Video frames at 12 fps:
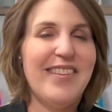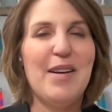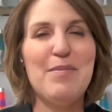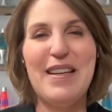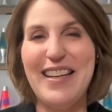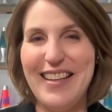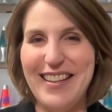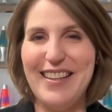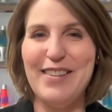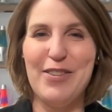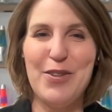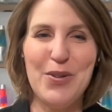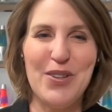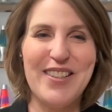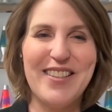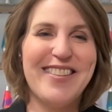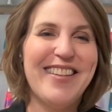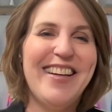I'm kidding, of
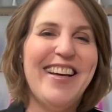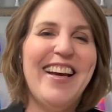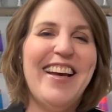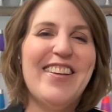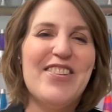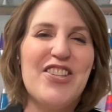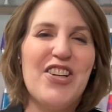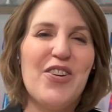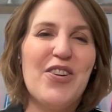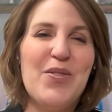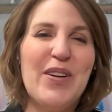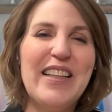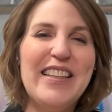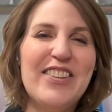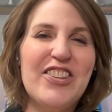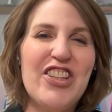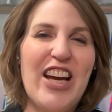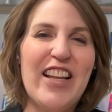course. There's already one
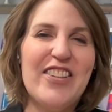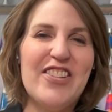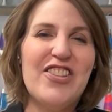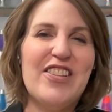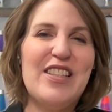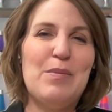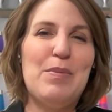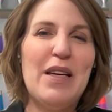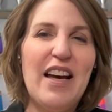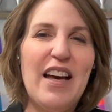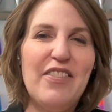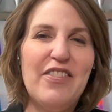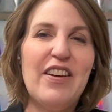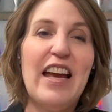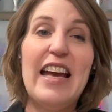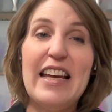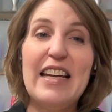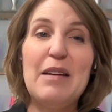legal challenge to the DPF,
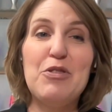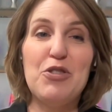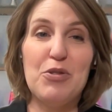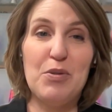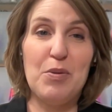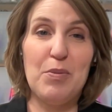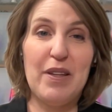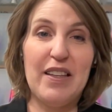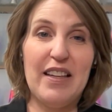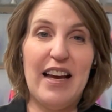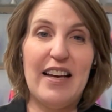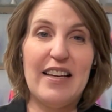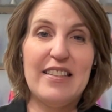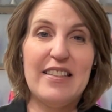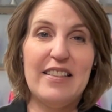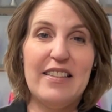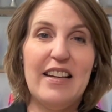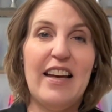and I'm sure it won't be the last.
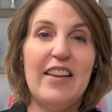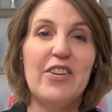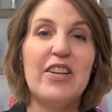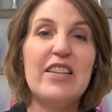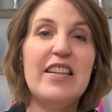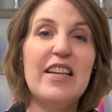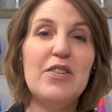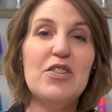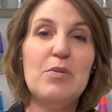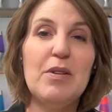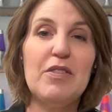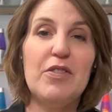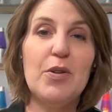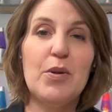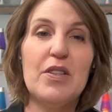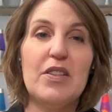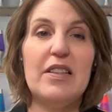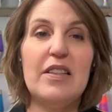And there continues to be a
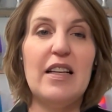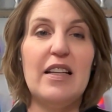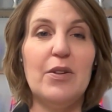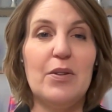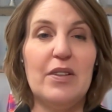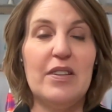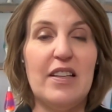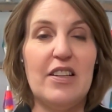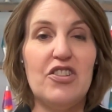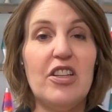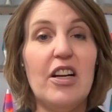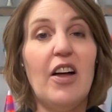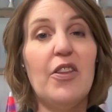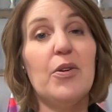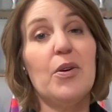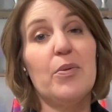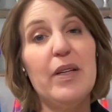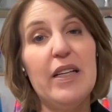focus on data localization in other
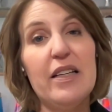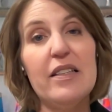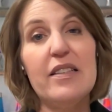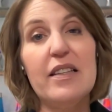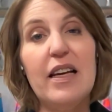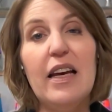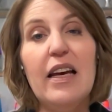arenas.